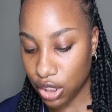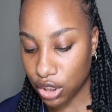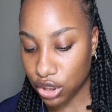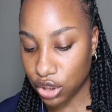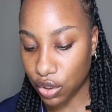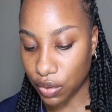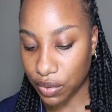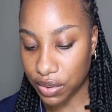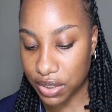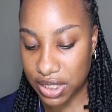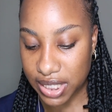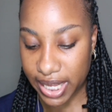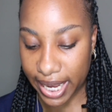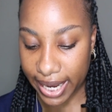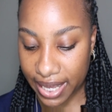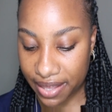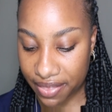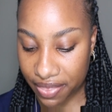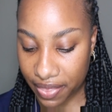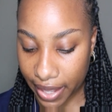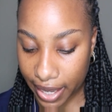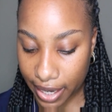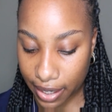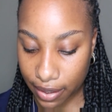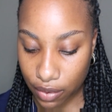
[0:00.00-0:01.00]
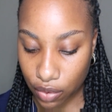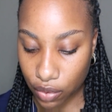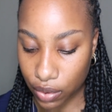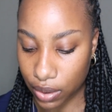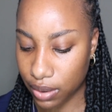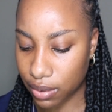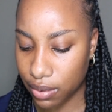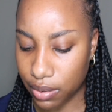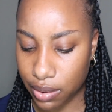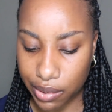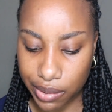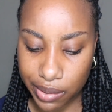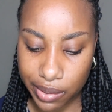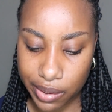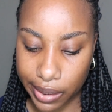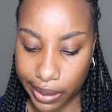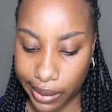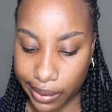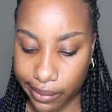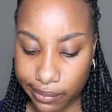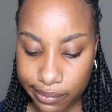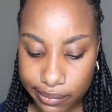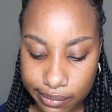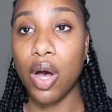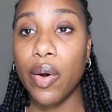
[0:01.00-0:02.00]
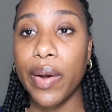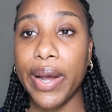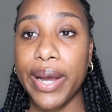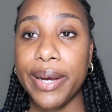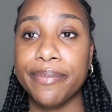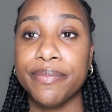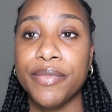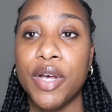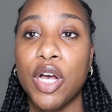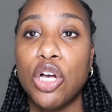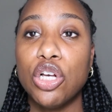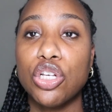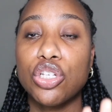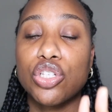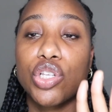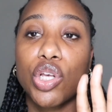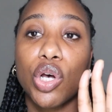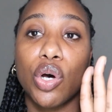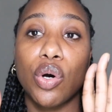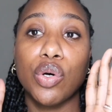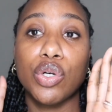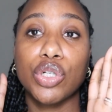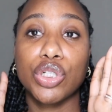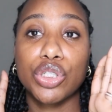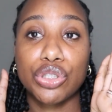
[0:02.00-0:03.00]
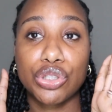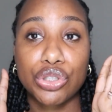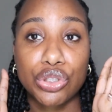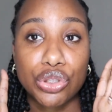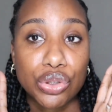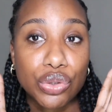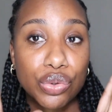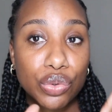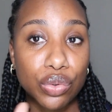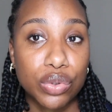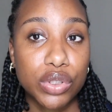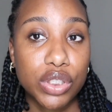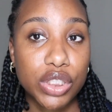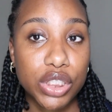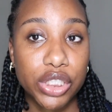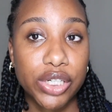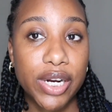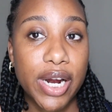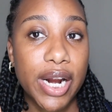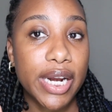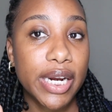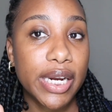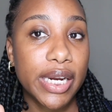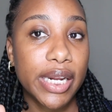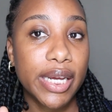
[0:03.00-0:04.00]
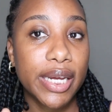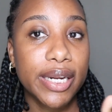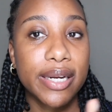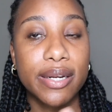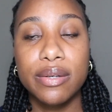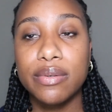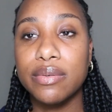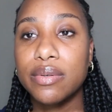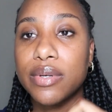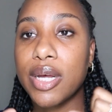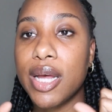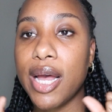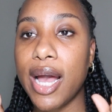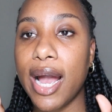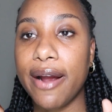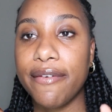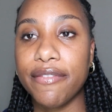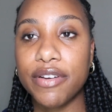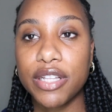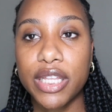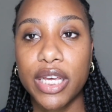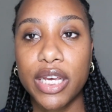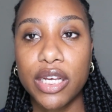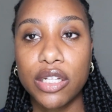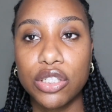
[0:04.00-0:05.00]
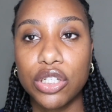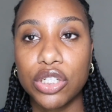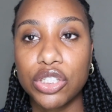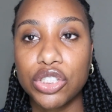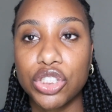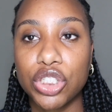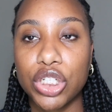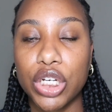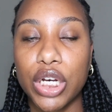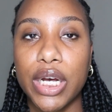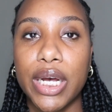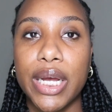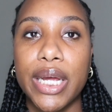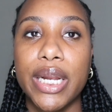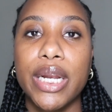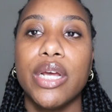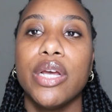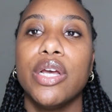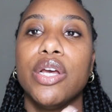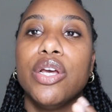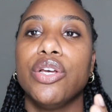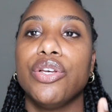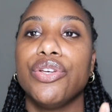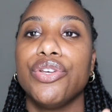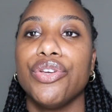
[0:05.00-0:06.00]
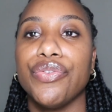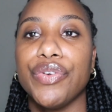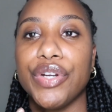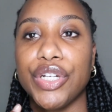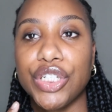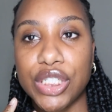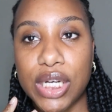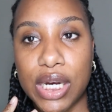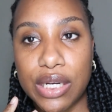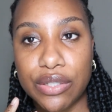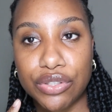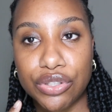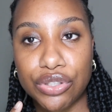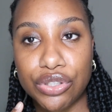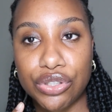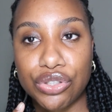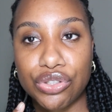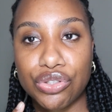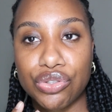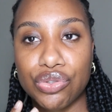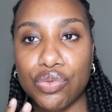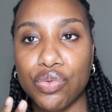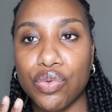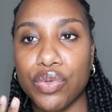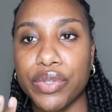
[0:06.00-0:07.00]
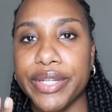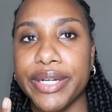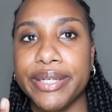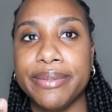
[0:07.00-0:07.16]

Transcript: So second thing or third thing. Okay, so your school is accredited. Everything looks good. You reach out to your school.